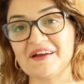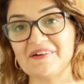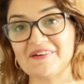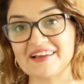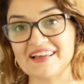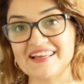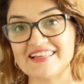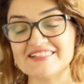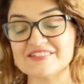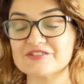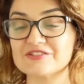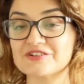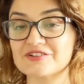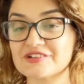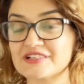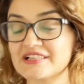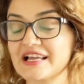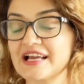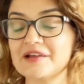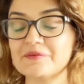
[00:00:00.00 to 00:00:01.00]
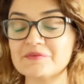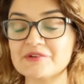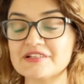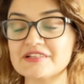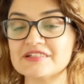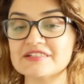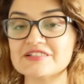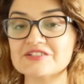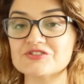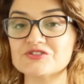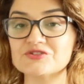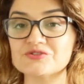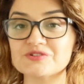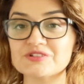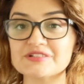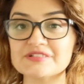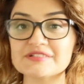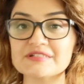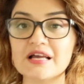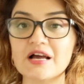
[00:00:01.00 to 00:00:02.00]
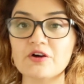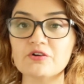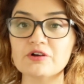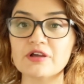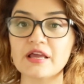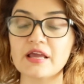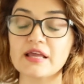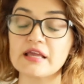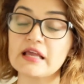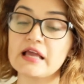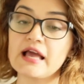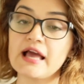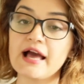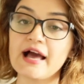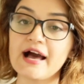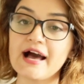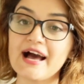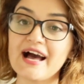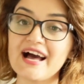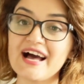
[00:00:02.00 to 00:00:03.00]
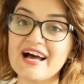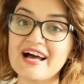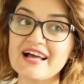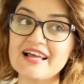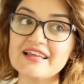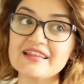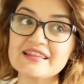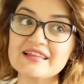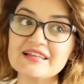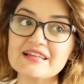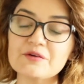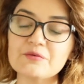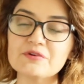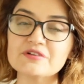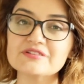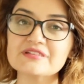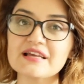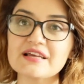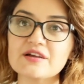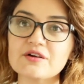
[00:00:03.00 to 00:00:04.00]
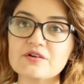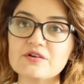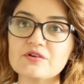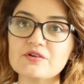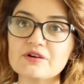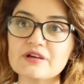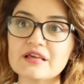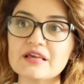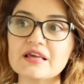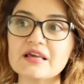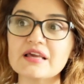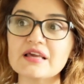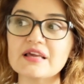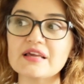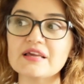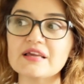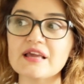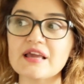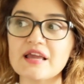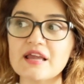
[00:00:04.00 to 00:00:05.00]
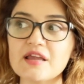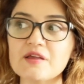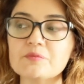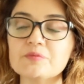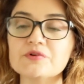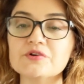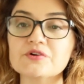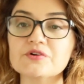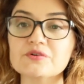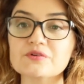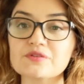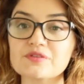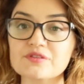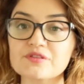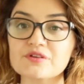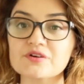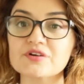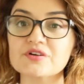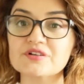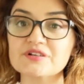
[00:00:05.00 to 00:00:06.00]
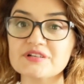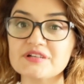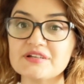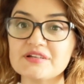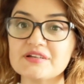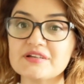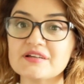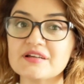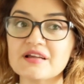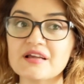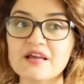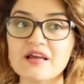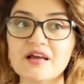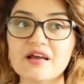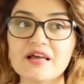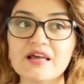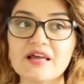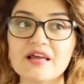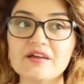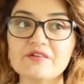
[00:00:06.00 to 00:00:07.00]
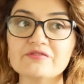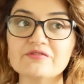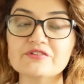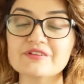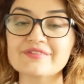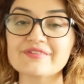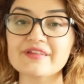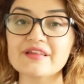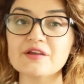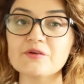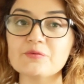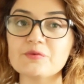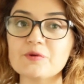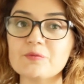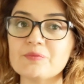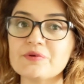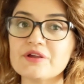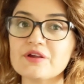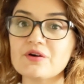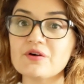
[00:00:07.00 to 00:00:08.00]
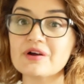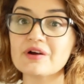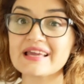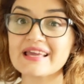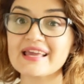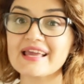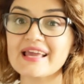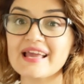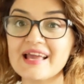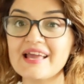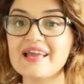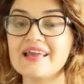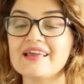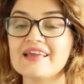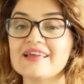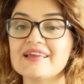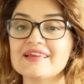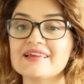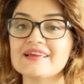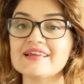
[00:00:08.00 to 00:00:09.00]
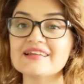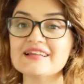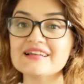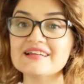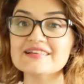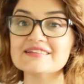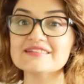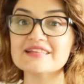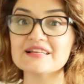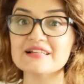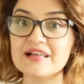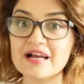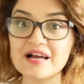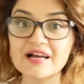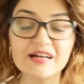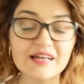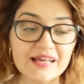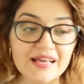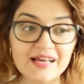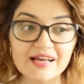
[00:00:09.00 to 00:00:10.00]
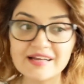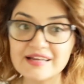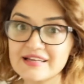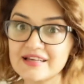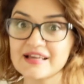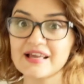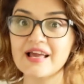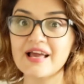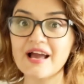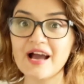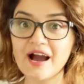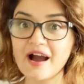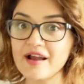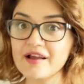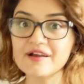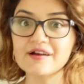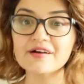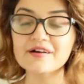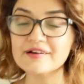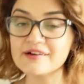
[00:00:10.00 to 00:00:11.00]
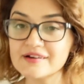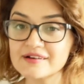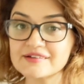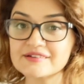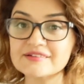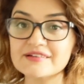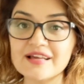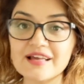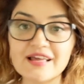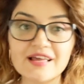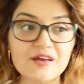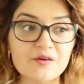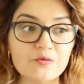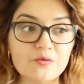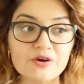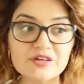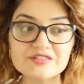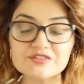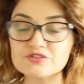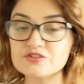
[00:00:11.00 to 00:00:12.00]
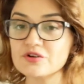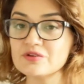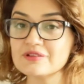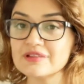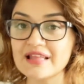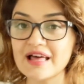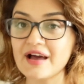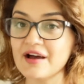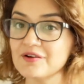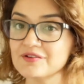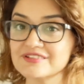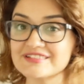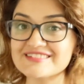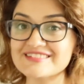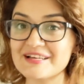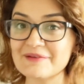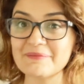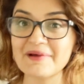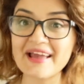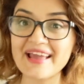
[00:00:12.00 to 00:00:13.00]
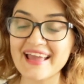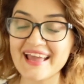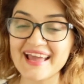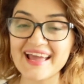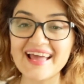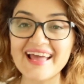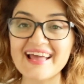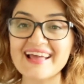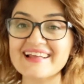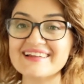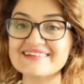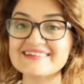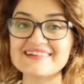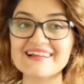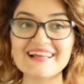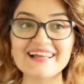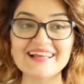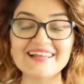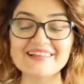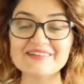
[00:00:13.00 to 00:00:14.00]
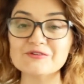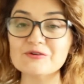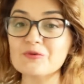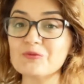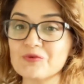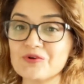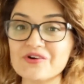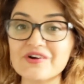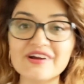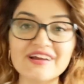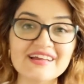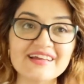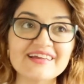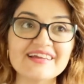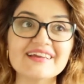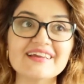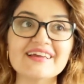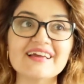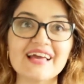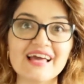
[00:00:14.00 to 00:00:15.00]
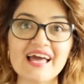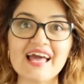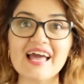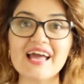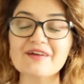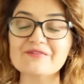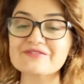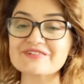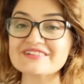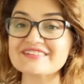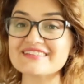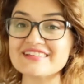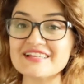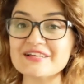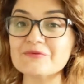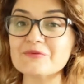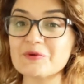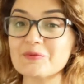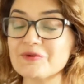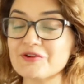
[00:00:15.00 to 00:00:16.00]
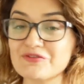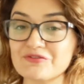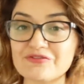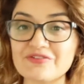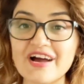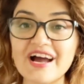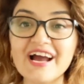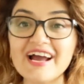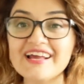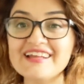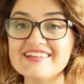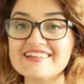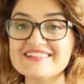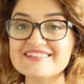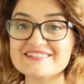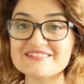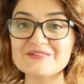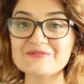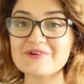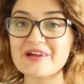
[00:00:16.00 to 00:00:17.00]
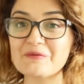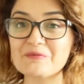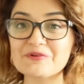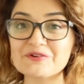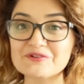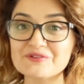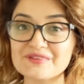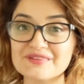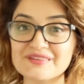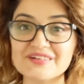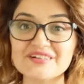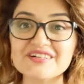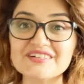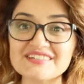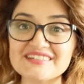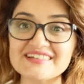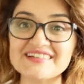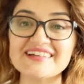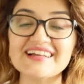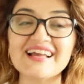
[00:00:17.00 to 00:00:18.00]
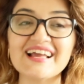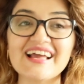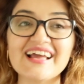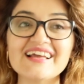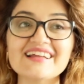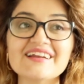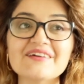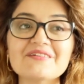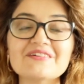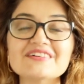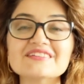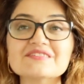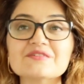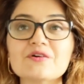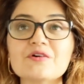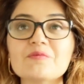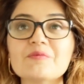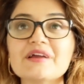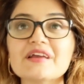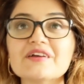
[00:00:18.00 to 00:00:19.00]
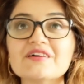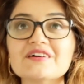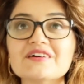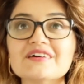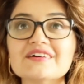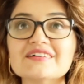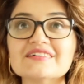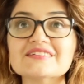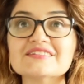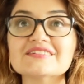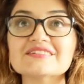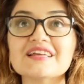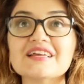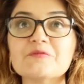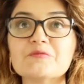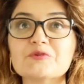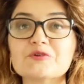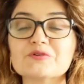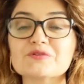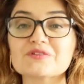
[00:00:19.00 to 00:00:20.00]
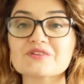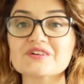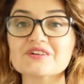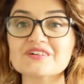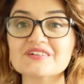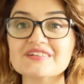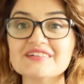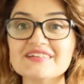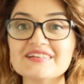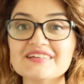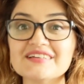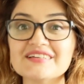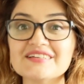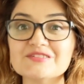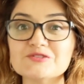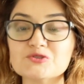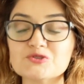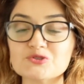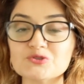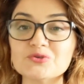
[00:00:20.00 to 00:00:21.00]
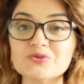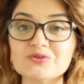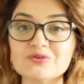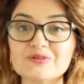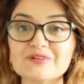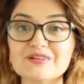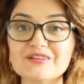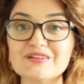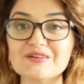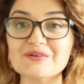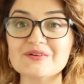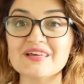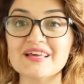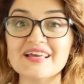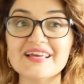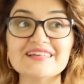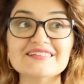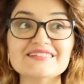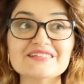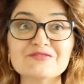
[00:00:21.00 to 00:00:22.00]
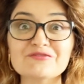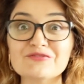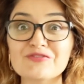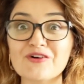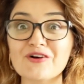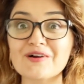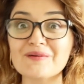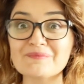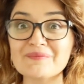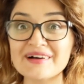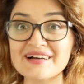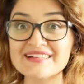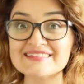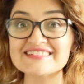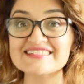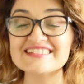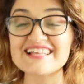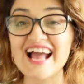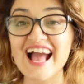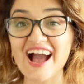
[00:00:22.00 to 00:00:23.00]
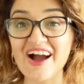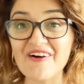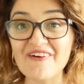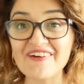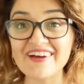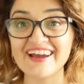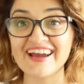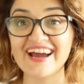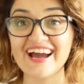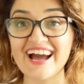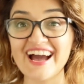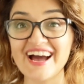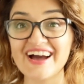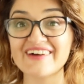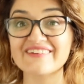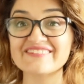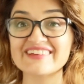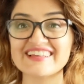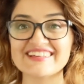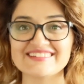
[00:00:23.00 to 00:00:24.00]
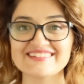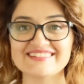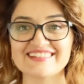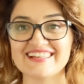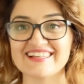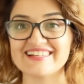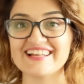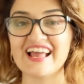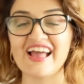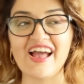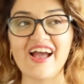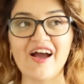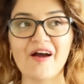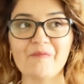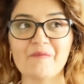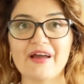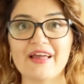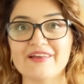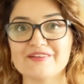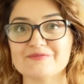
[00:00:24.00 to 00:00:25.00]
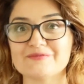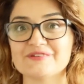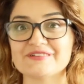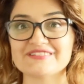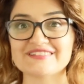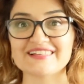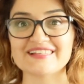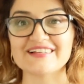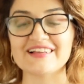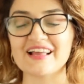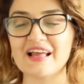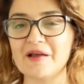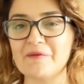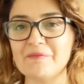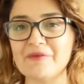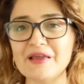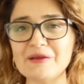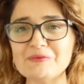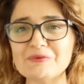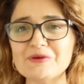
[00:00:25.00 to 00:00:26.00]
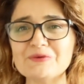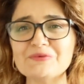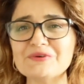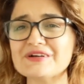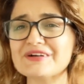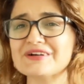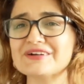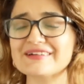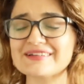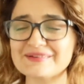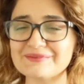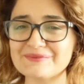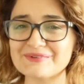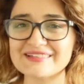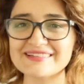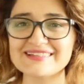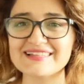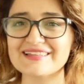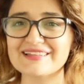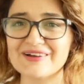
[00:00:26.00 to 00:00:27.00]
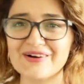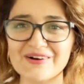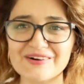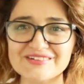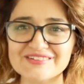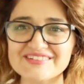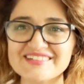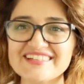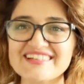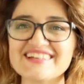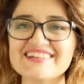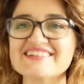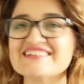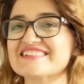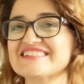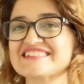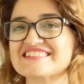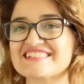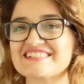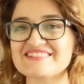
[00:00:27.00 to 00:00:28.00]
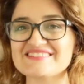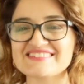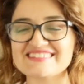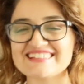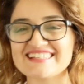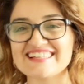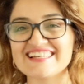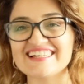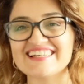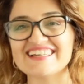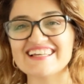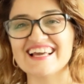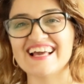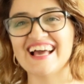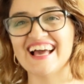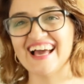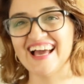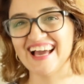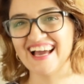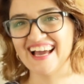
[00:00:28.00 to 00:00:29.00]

Okay, sorry, I'm an English student. Okay, and then I was like, okay, April 30. Everything will be okay. And then I said, honey, I heard it was so loud inside my head. Don't worry, everything will be fine until April 30. And I was, oh my gosh, April 30 is soon. It's in 4 months. How come? He said, my husband said, maybe we're gonna win the lottery or something.